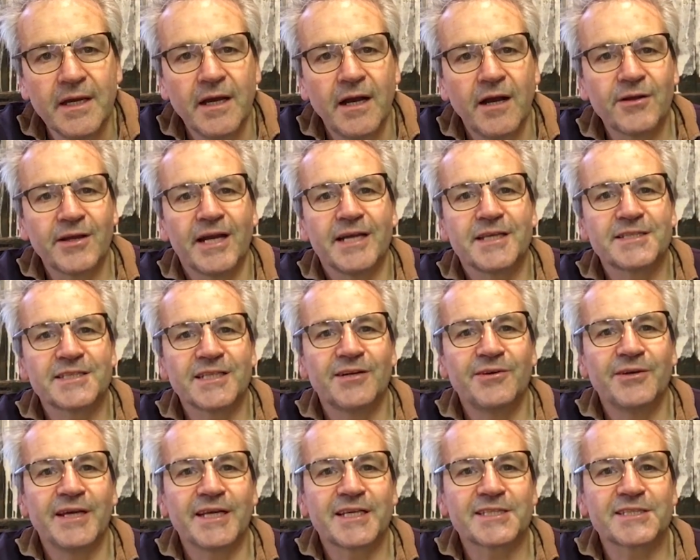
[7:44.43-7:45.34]
Okay, so
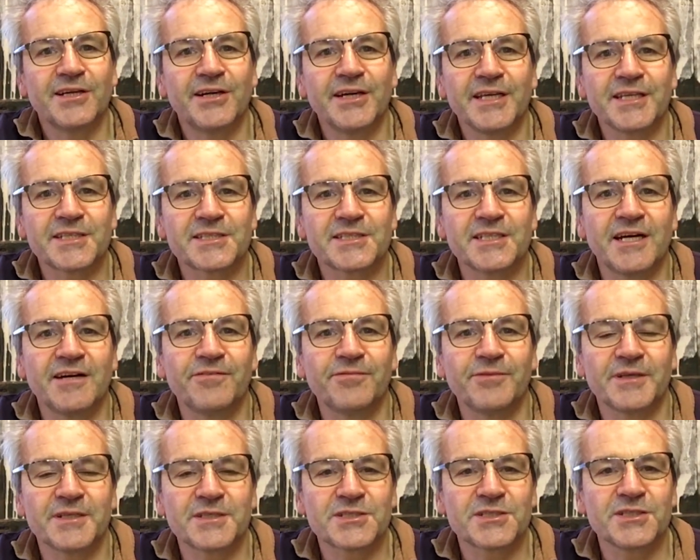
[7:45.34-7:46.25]
exciting stuff.
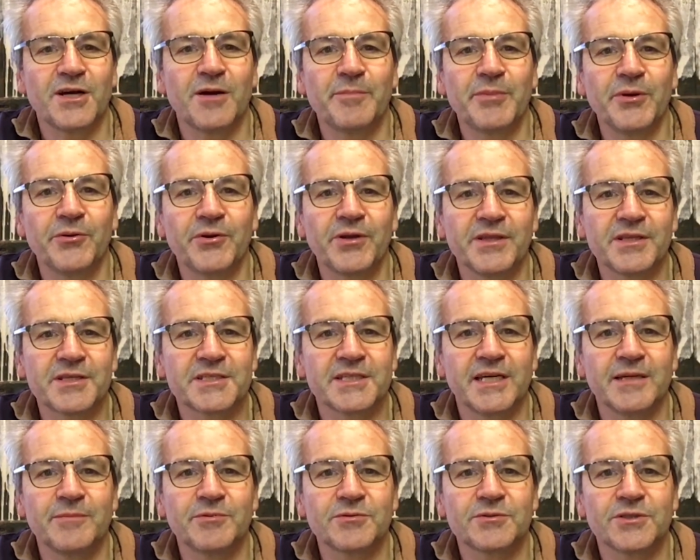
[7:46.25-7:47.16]
We can start building the
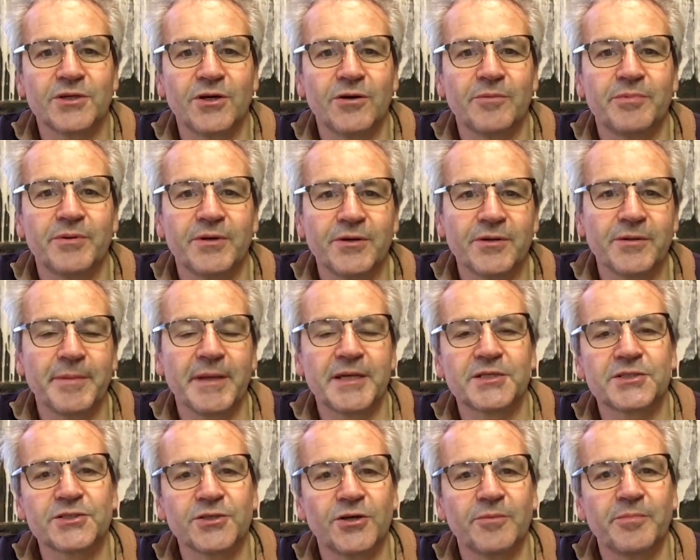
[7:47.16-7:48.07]
tabletop or the
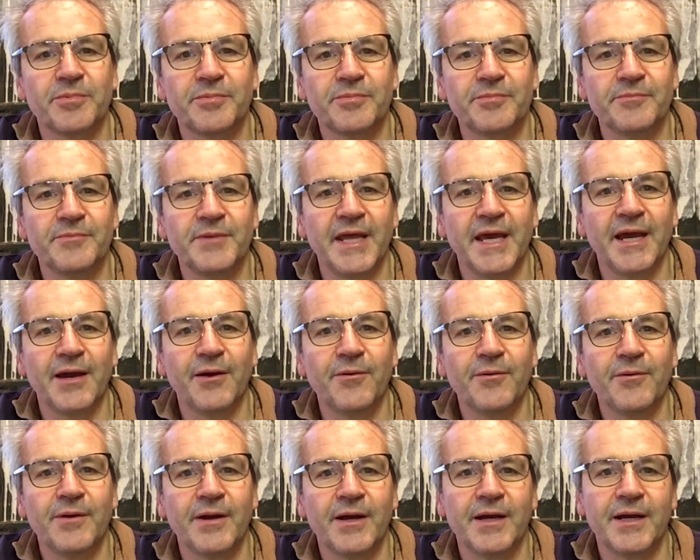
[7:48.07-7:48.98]
bench top
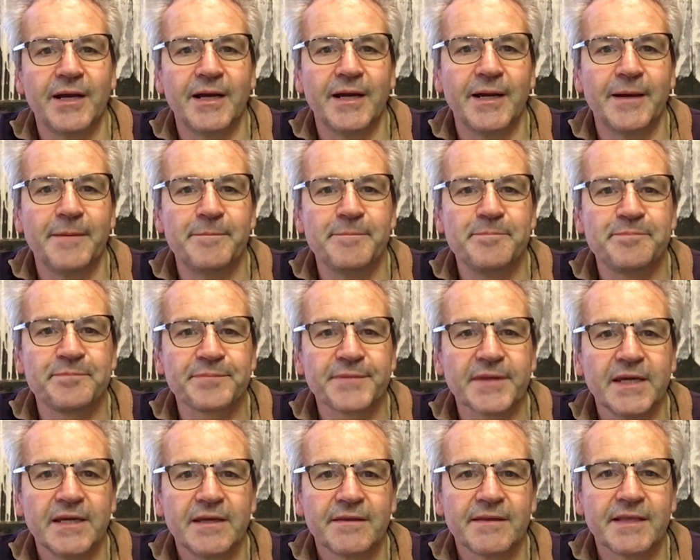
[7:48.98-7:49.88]
now.
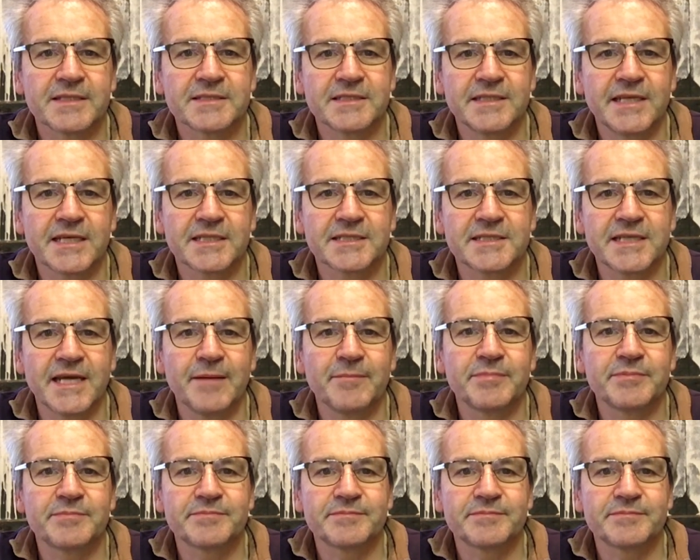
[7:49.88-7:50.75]
That's the next step.